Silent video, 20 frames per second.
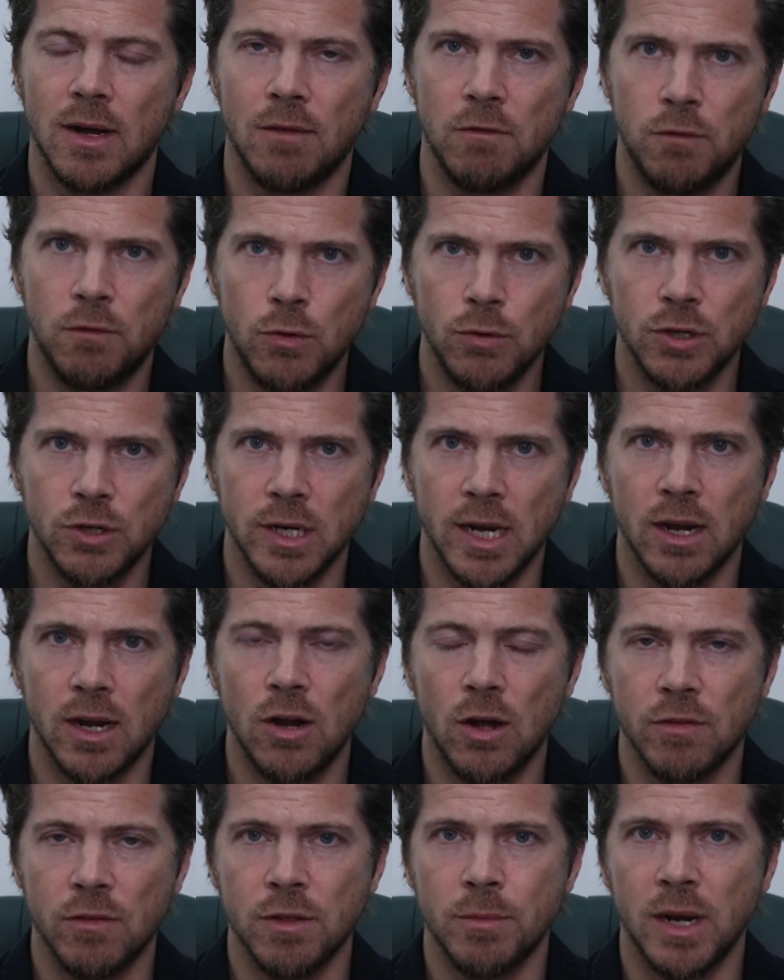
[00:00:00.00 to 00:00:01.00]
unfortunately, a
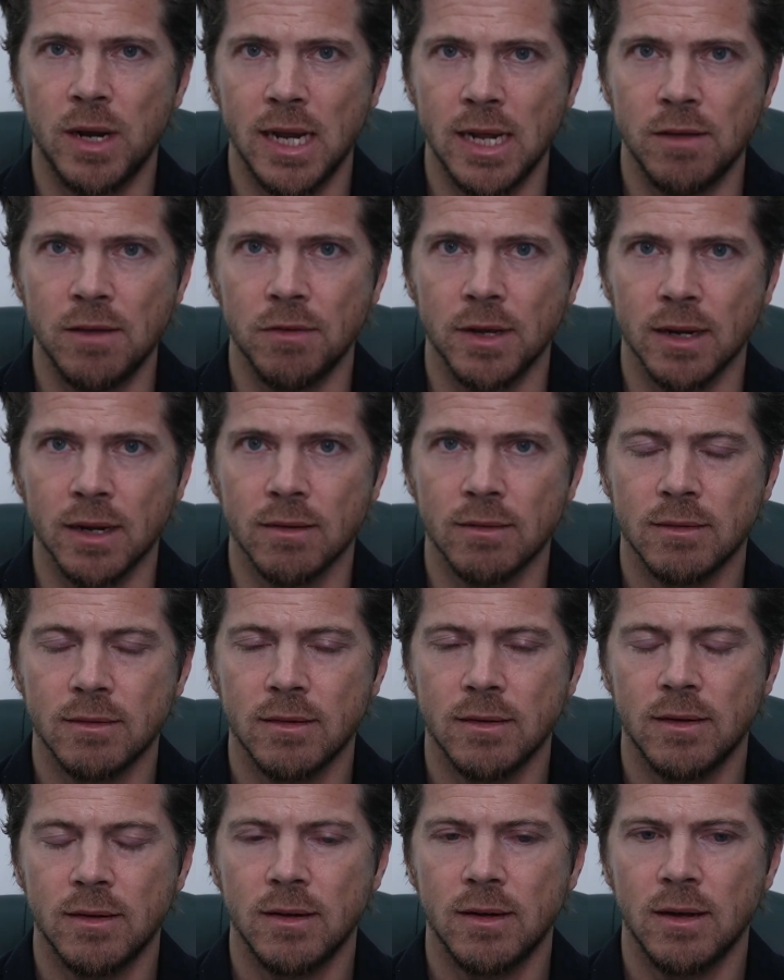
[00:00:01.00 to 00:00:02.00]
lot of them are leaving.
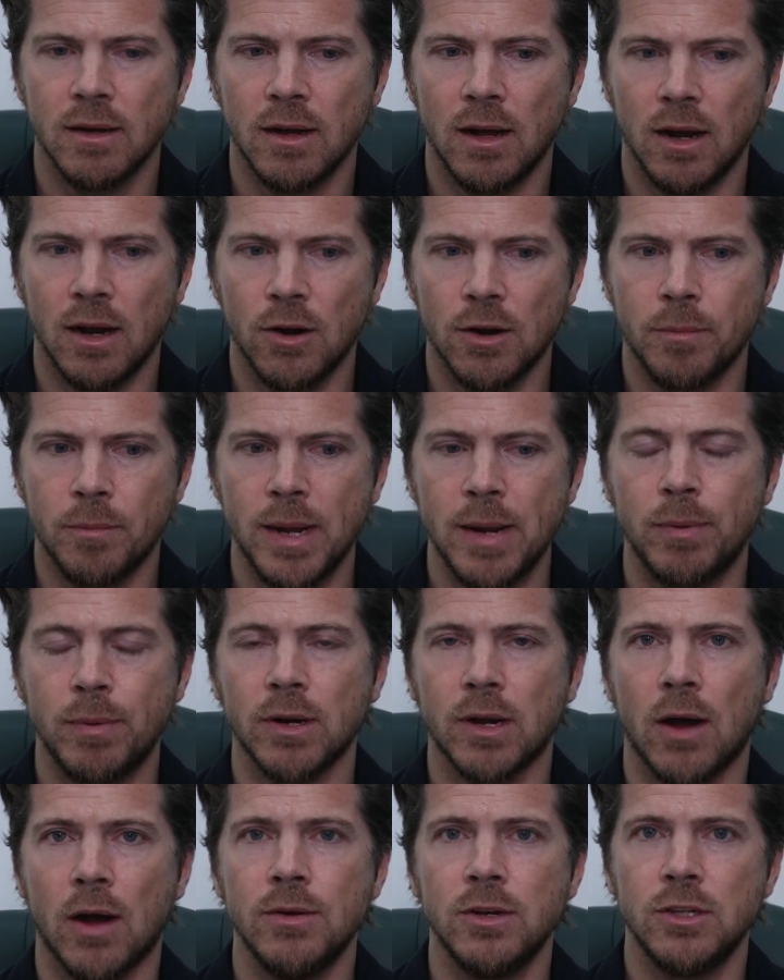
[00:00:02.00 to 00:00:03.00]
A lot of people
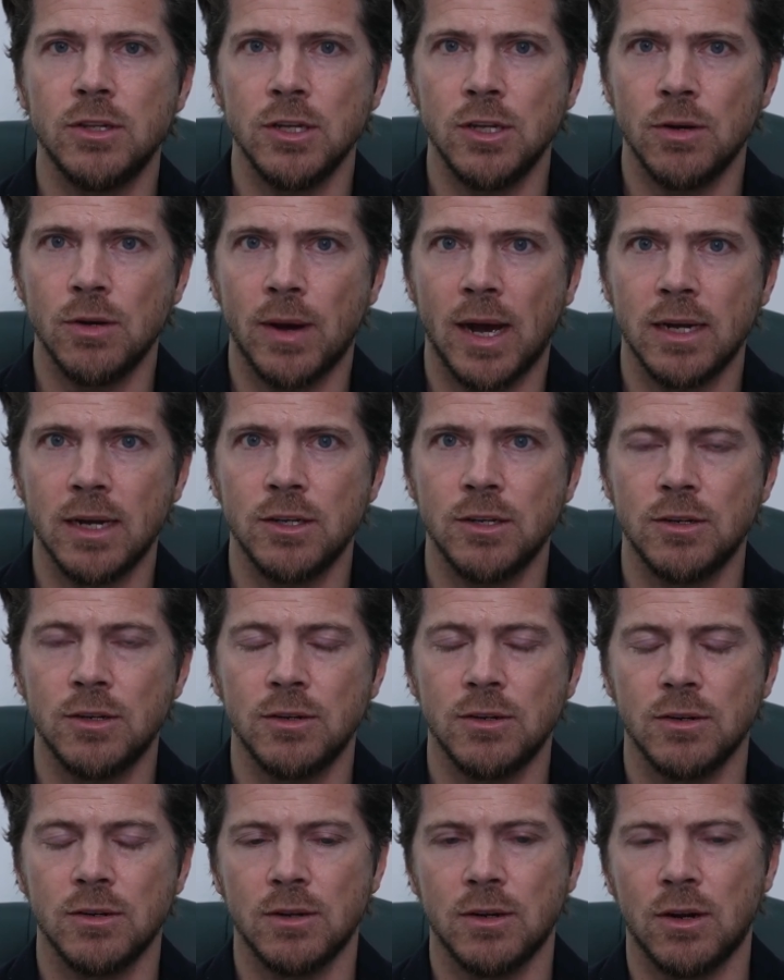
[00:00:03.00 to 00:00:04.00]
are going to the
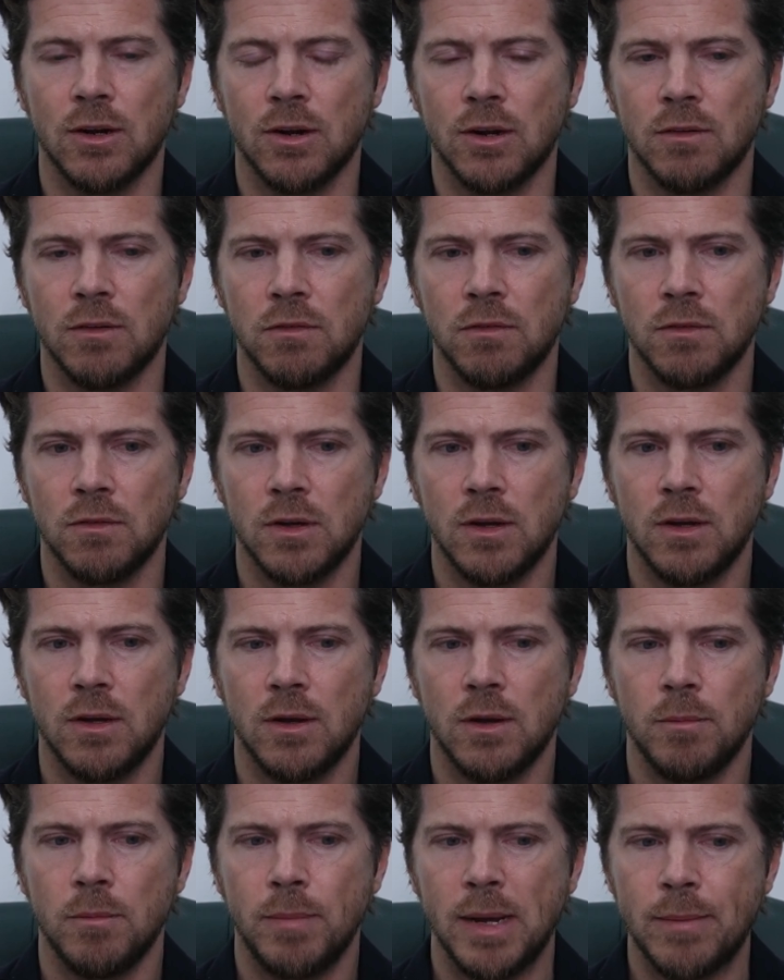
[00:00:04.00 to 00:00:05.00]
US, a lot of
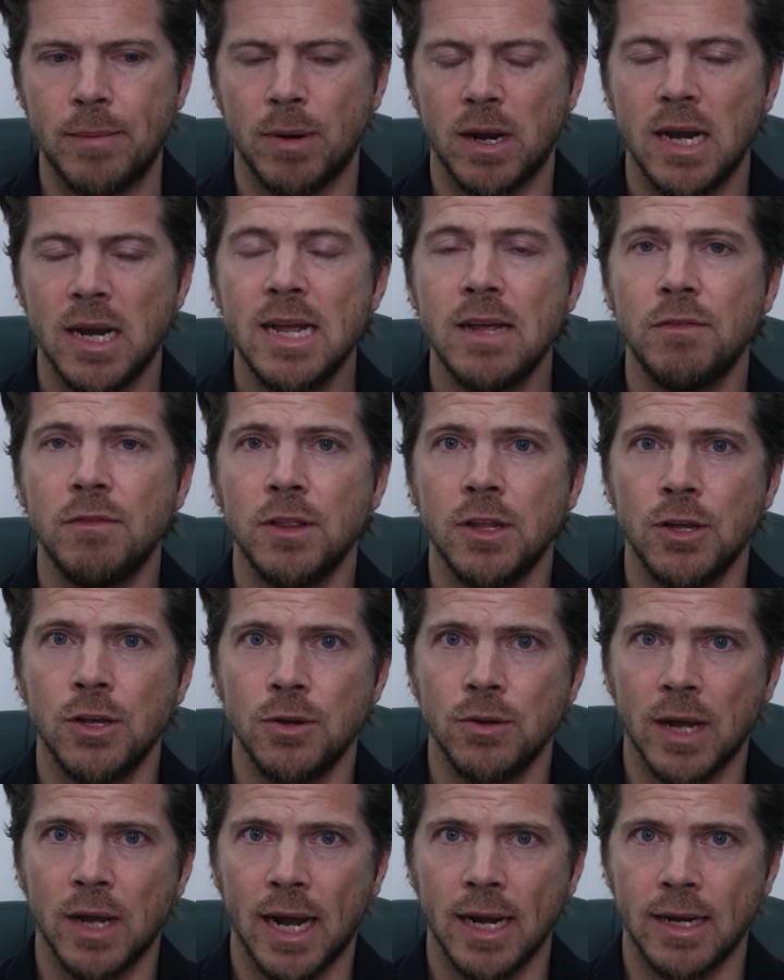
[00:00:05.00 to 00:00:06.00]
people are leaving
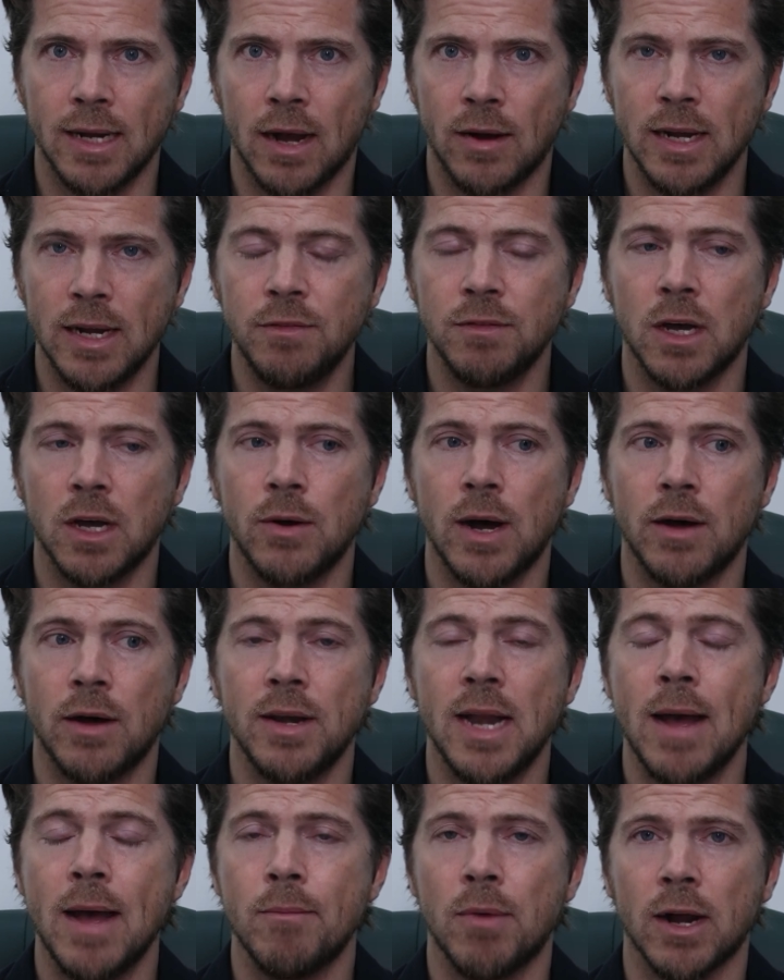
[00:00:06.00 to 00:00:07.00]
the UK now, even though our
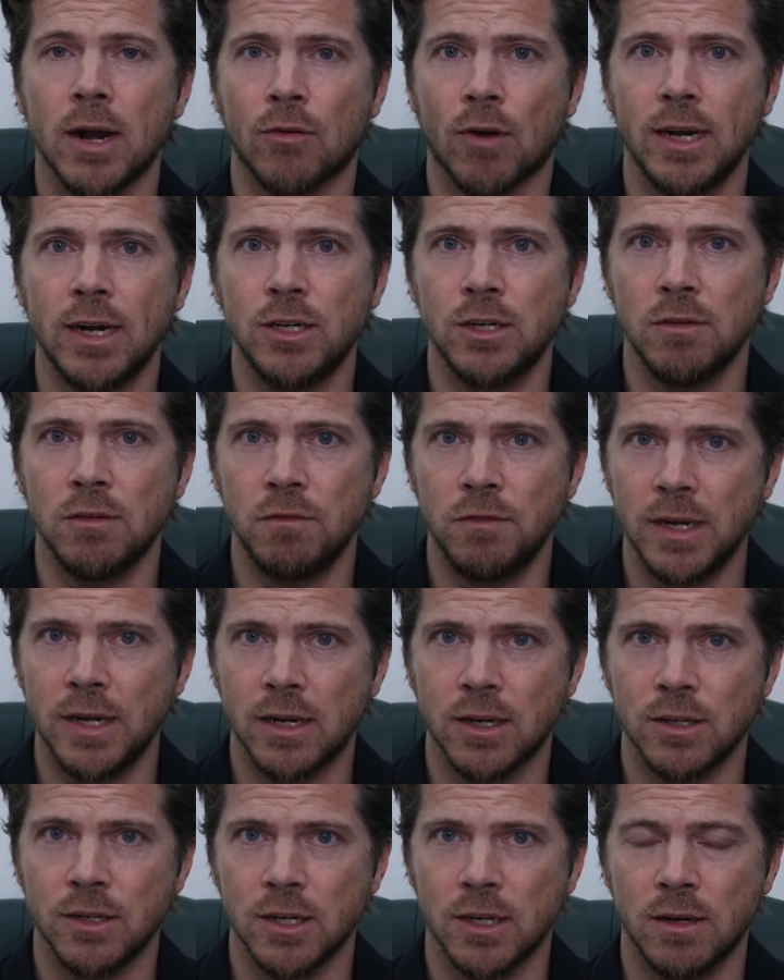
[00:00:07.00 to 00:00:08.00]
net migration
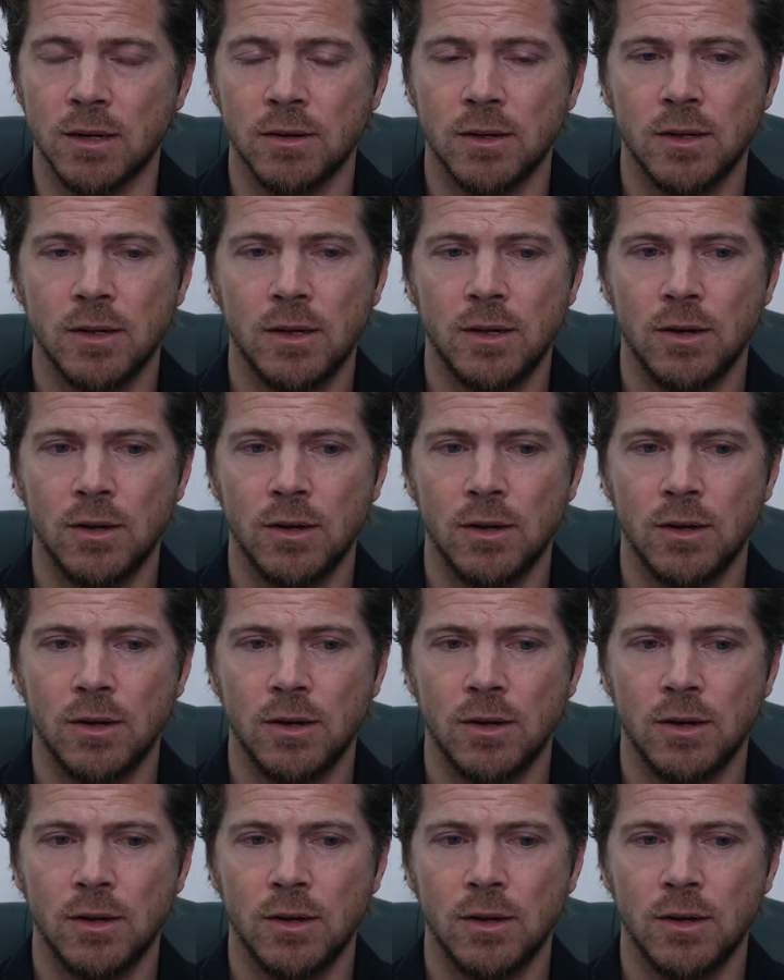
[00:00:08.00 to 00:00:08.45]
figures are